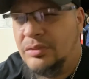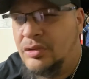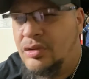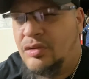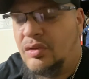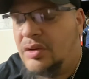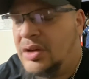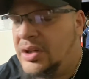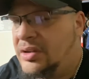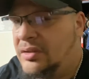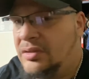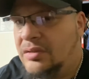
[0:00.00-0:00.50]

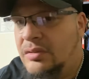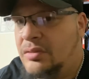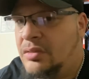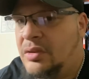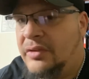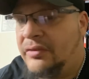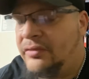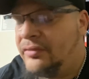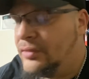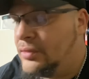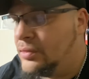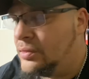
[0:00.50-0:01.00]

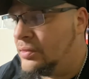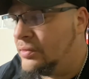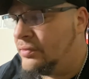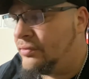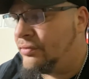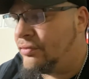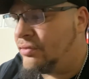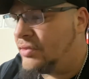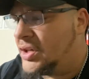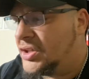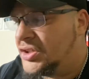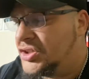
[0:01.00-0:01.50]
great food,
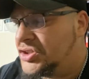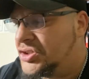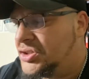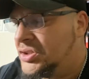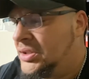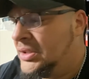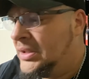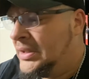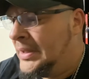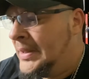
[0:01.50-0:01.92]
fresh.